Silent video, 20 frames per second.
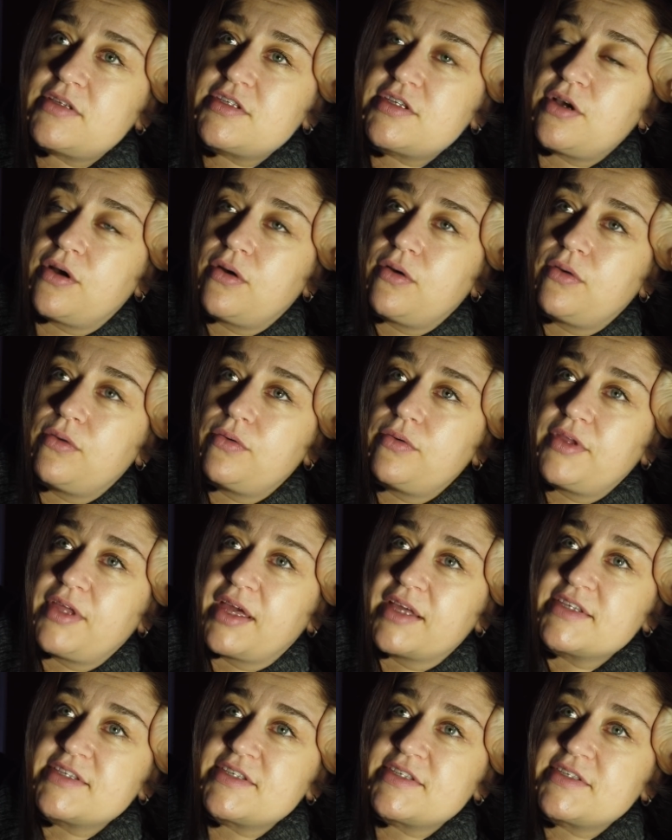So
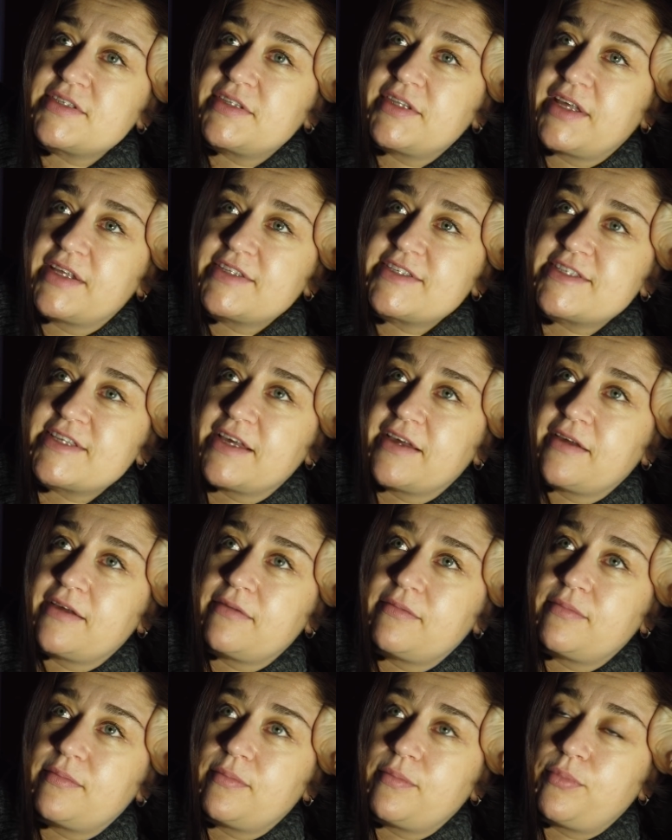yes, that's
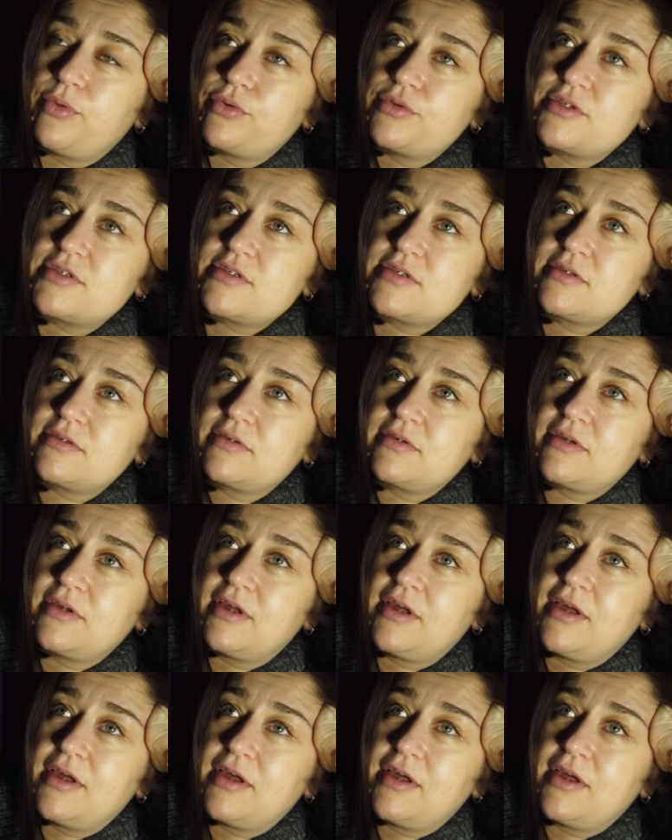a boots